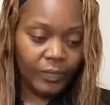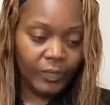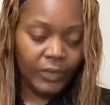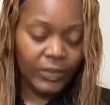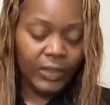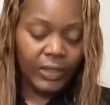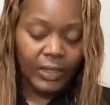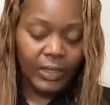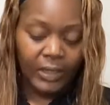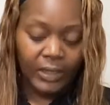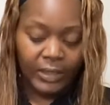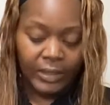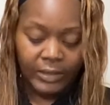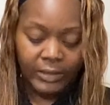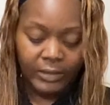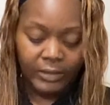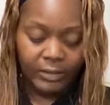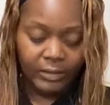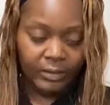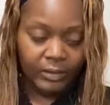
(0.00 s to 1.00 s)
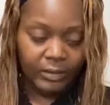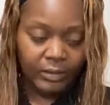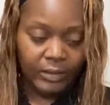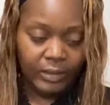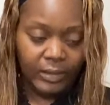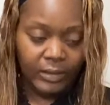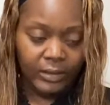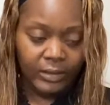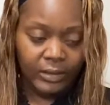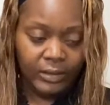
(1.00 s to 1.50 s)
yeah,
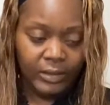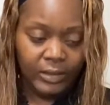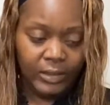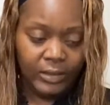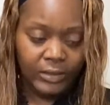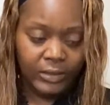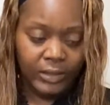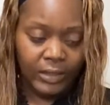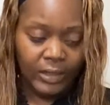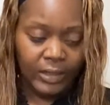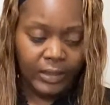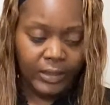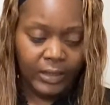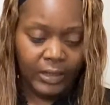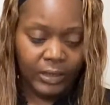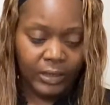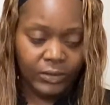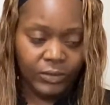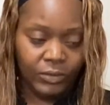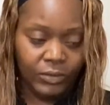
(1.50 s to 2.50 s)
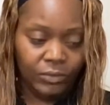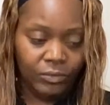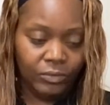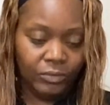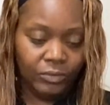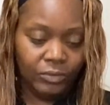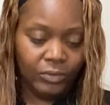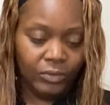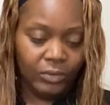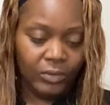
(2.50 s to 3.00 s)
they they say I got to.
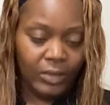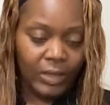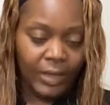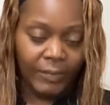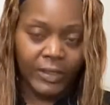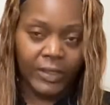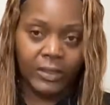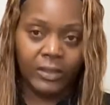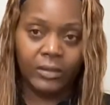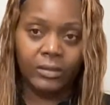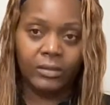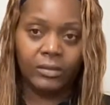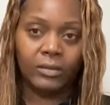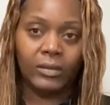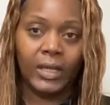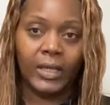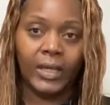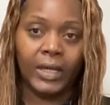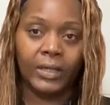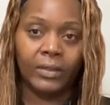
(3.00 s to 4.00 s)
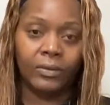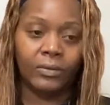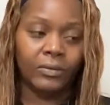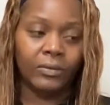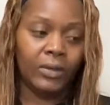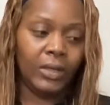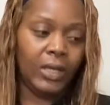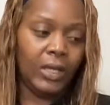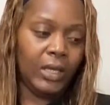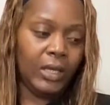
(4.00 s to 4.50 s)
I mean, I got to.
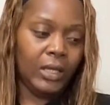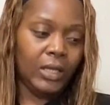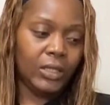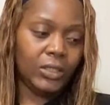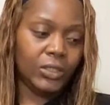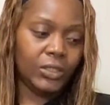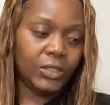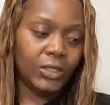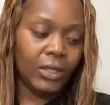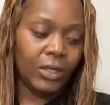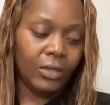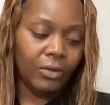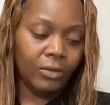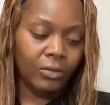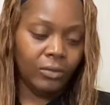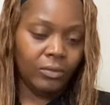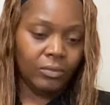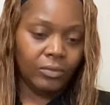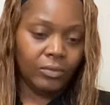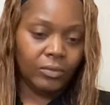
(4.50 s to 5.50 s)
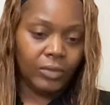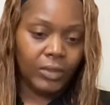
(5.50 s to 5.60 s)
So,